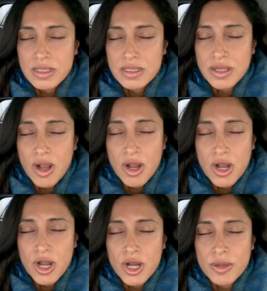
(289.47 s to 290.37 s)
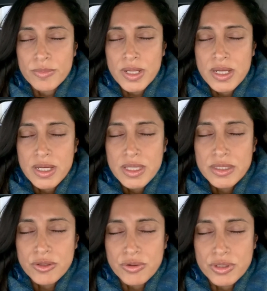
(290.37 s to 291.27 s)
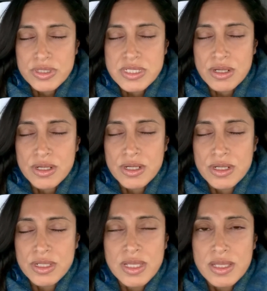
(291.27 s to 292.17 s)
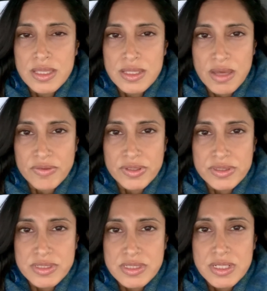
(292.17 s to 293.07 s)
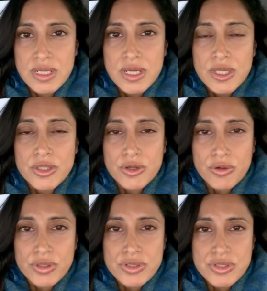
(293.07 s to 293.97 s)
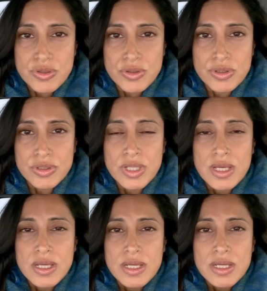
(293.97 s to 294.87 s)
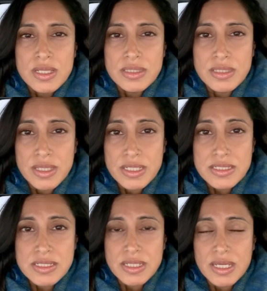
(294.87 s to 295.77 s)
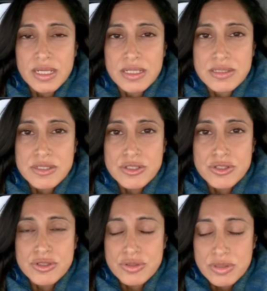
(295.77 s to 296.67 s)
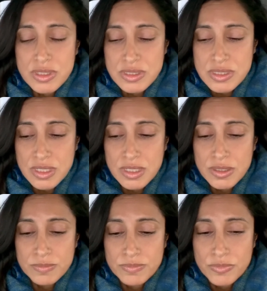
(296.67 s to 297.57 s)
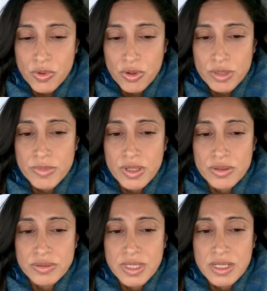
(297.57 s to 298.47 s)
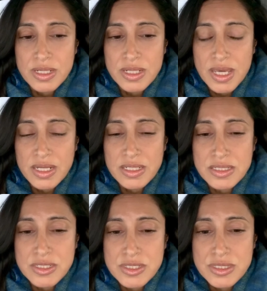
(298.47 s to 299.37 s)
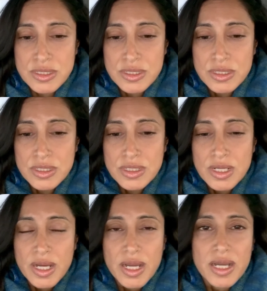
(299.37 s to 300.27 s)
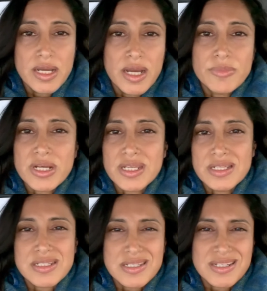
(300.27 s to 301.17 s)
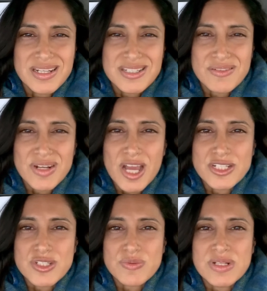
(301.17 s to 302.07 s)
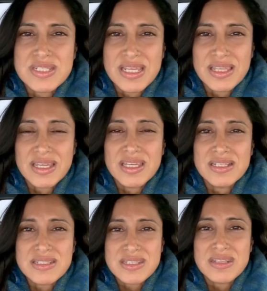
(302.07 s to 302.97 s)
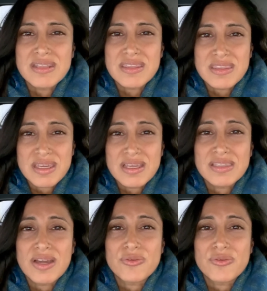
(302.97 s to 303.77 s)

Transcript: Calm the cortisol levels. The cortisol is like it's a hormone that is I'm not going to get into the science of it. I just want to say, like, it's the thing that